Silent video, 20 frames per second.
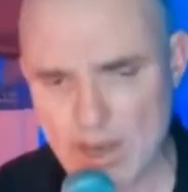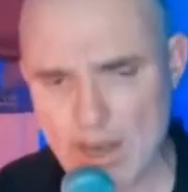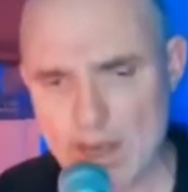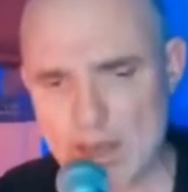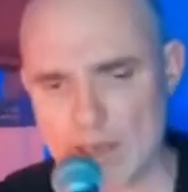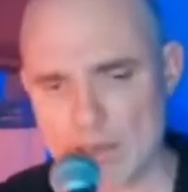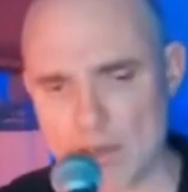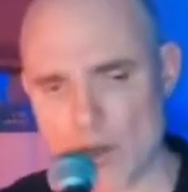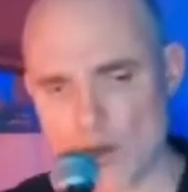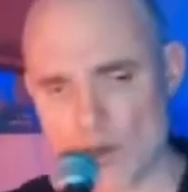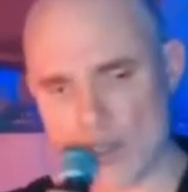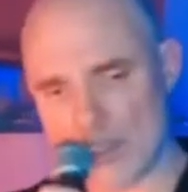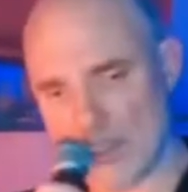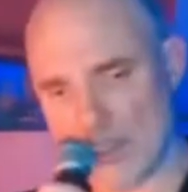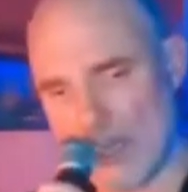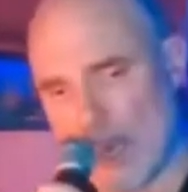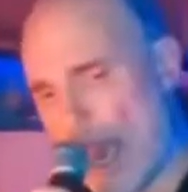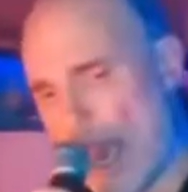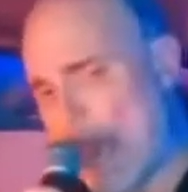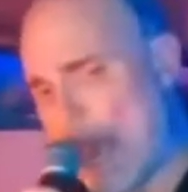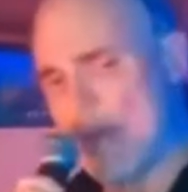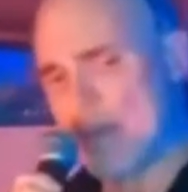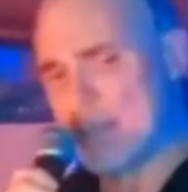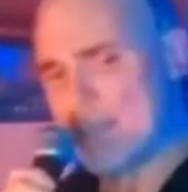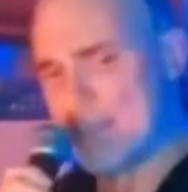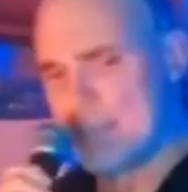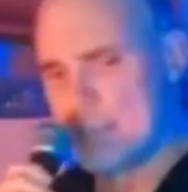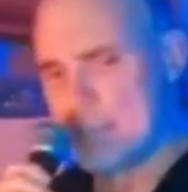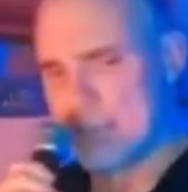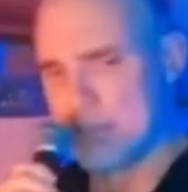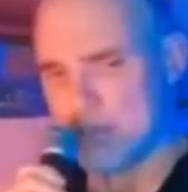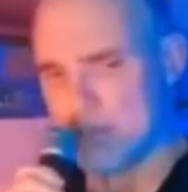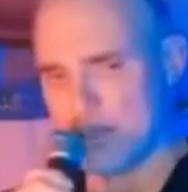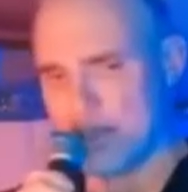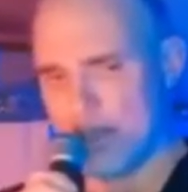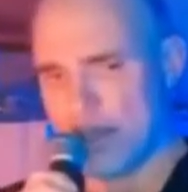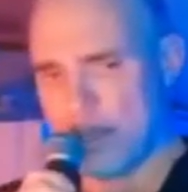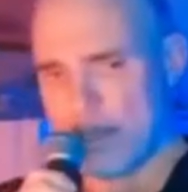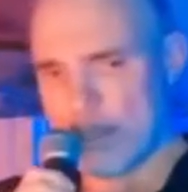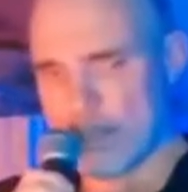Notice the accent
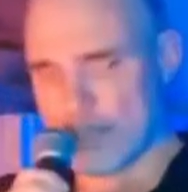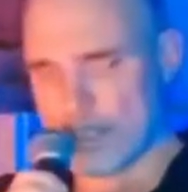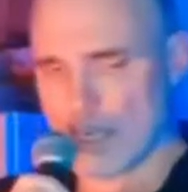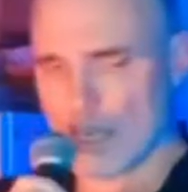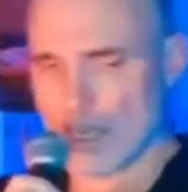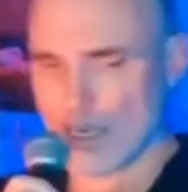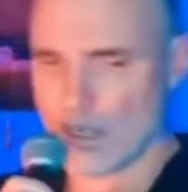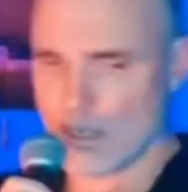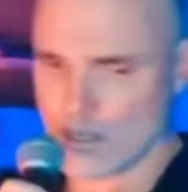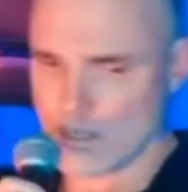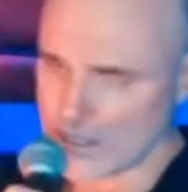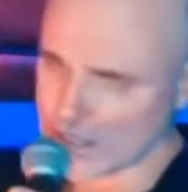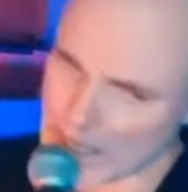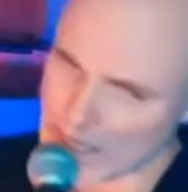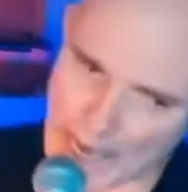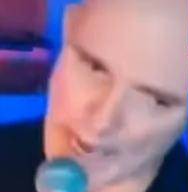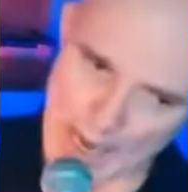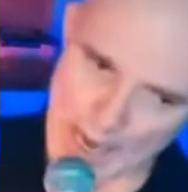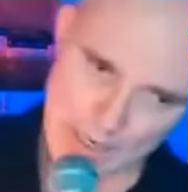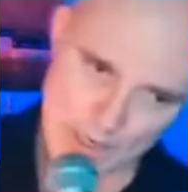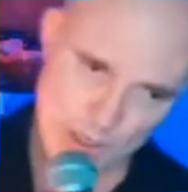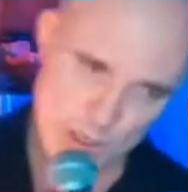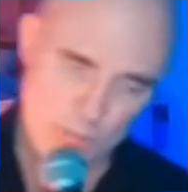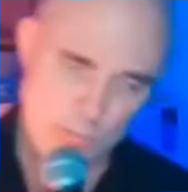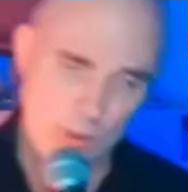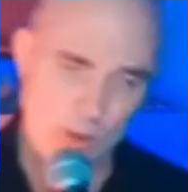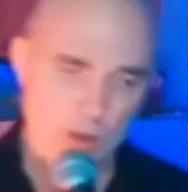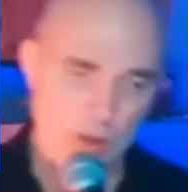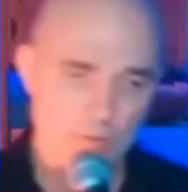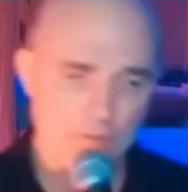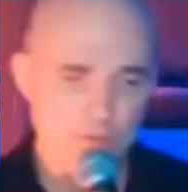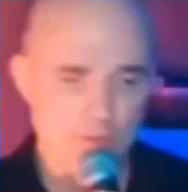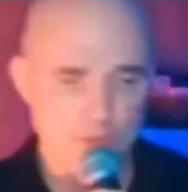is that little slash above the